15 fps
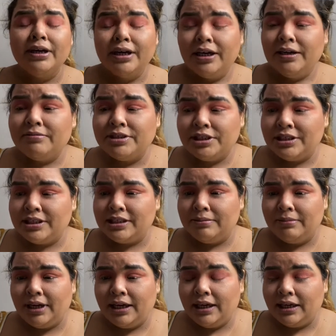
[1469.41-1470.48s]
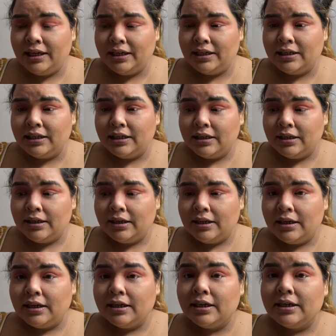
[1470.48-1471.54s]
It was just in my head.
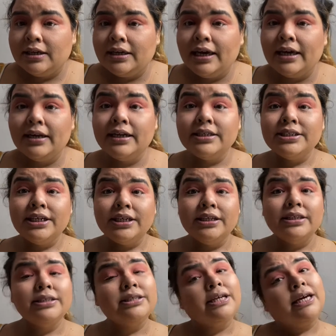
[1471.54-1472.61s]
Can I change?